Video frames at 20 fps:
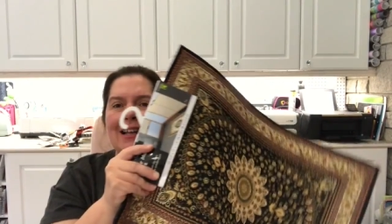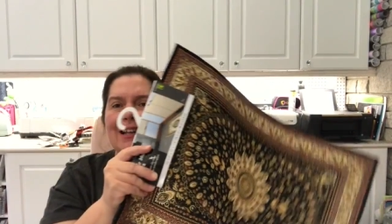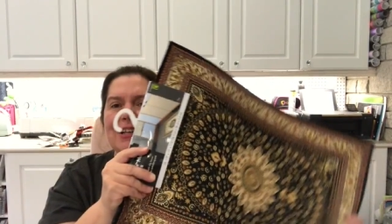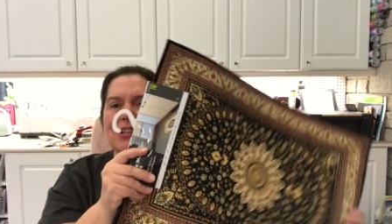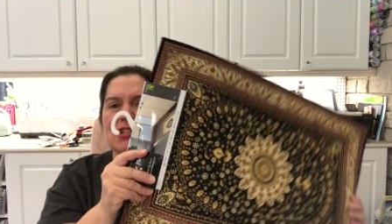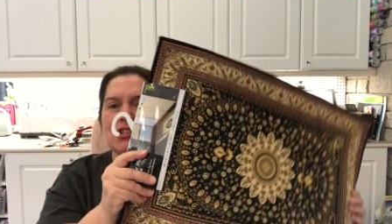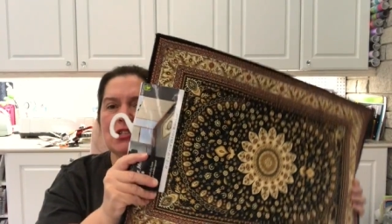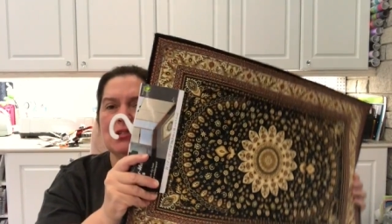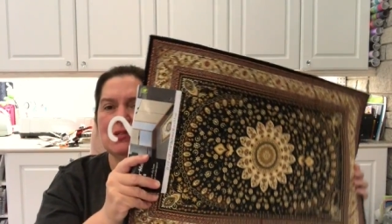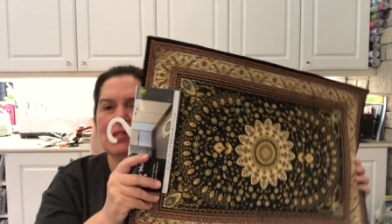And
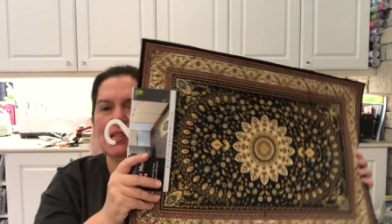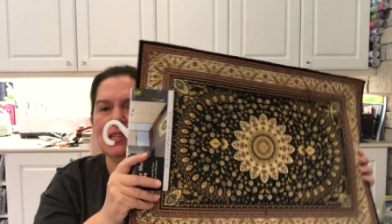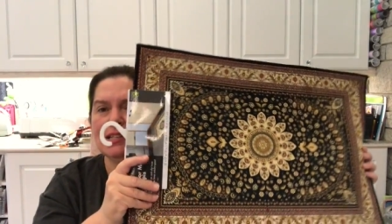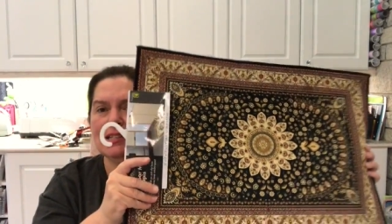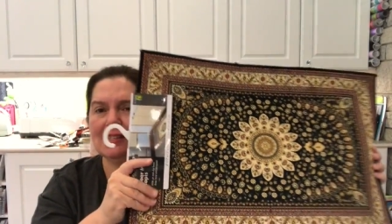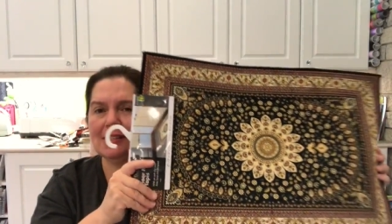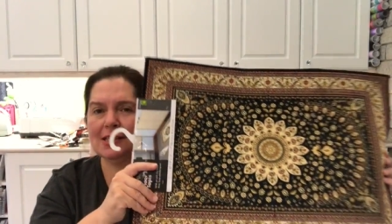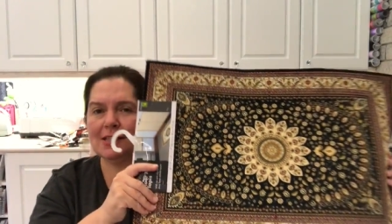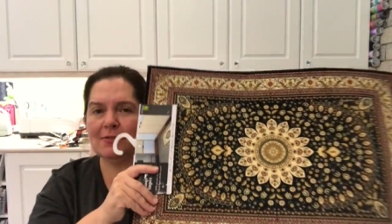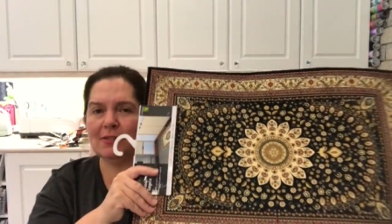I chose it
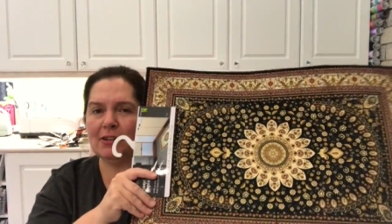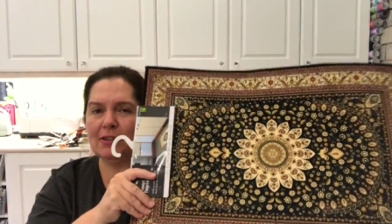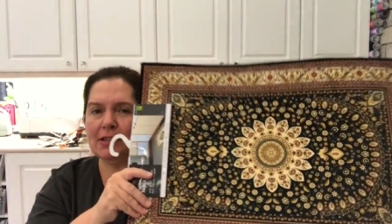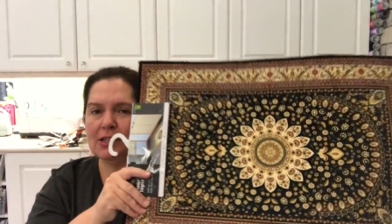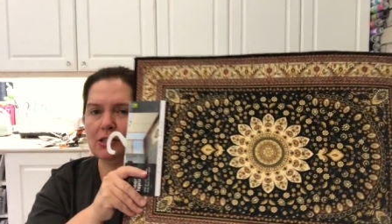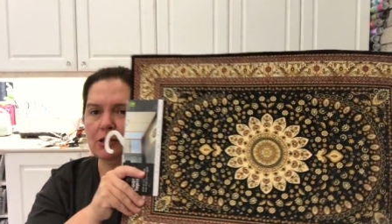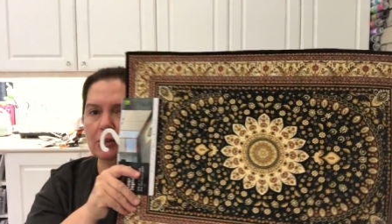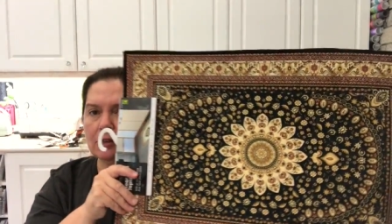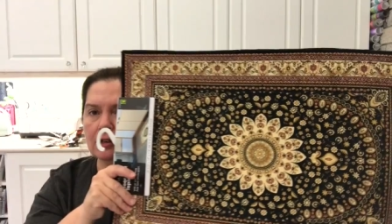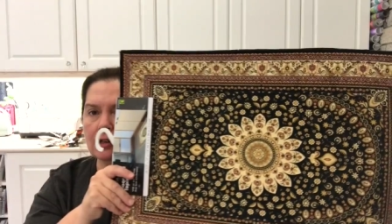in this
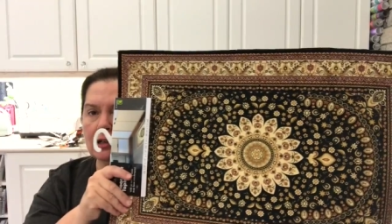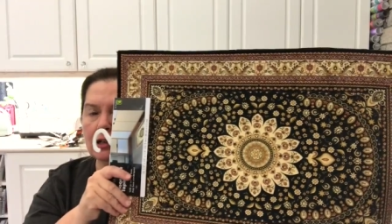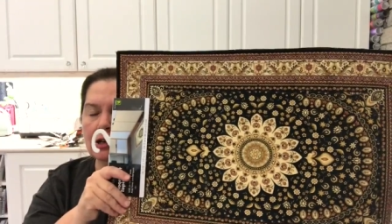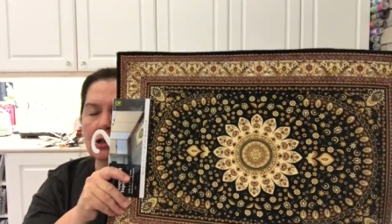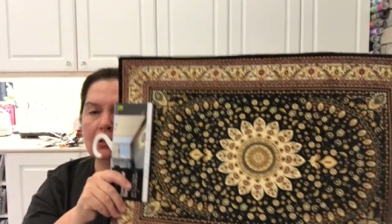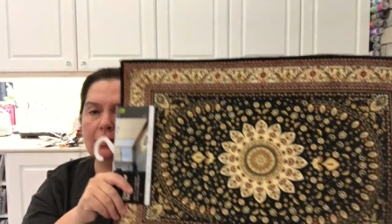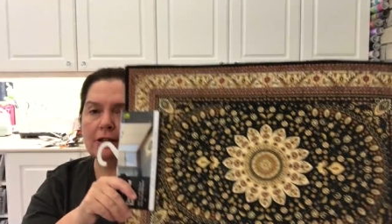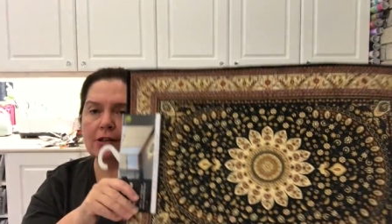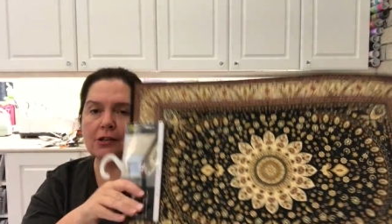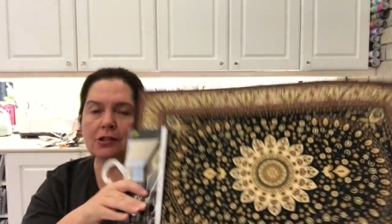very dark
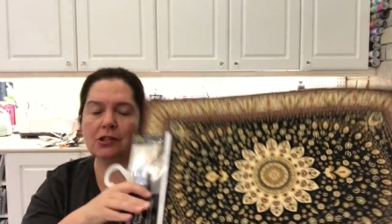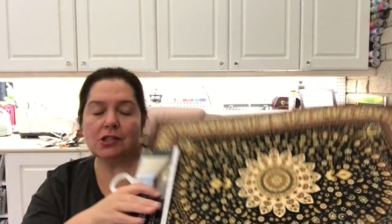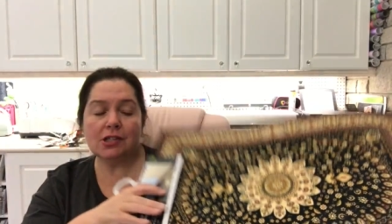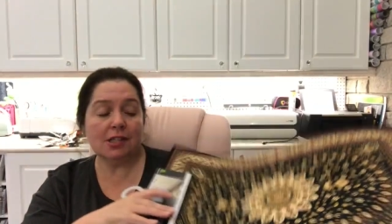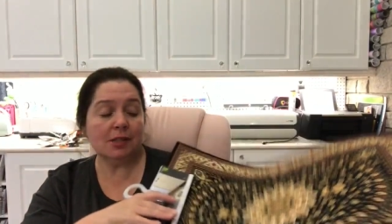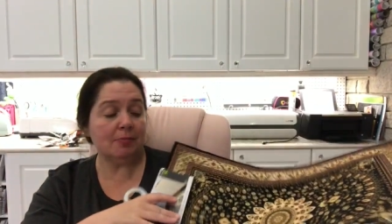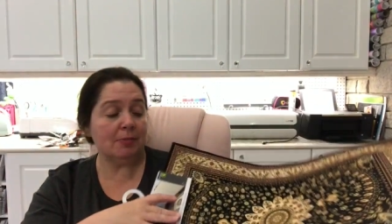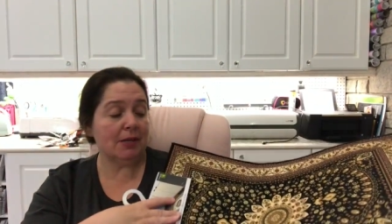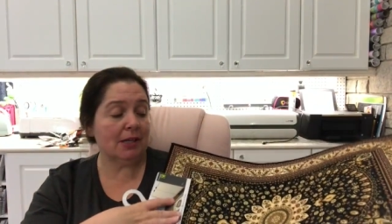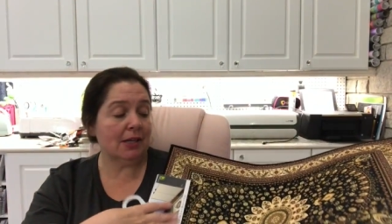color
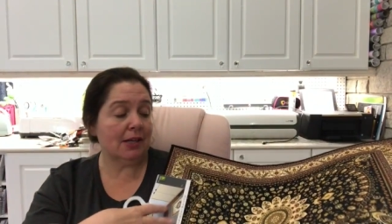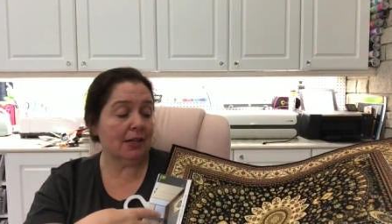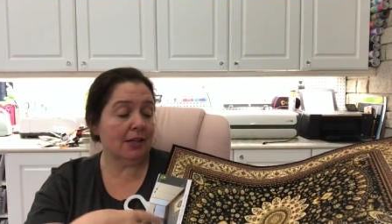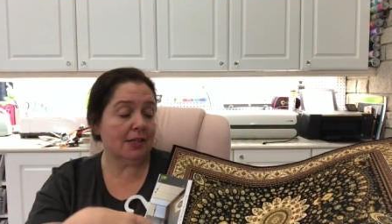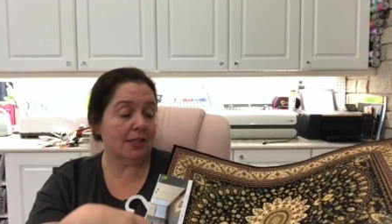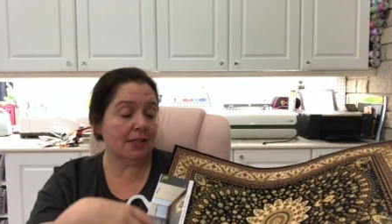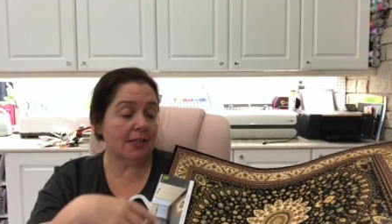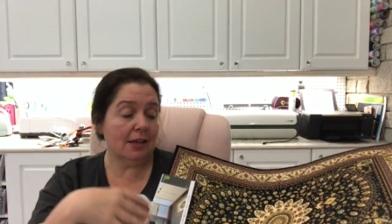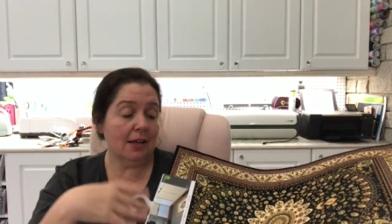just because